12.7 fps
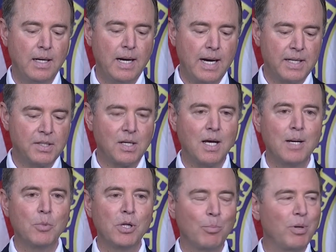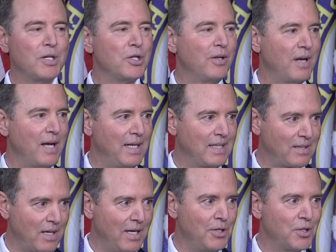at a time when the President of the United
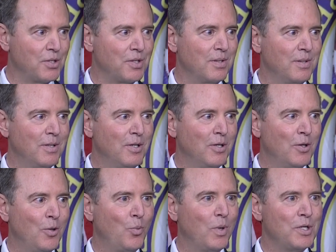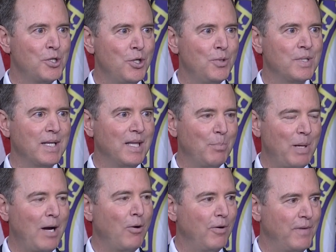States was using the
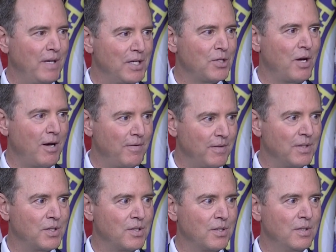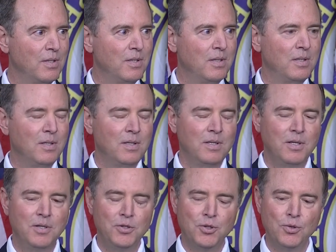power of his office
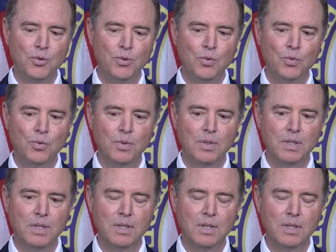to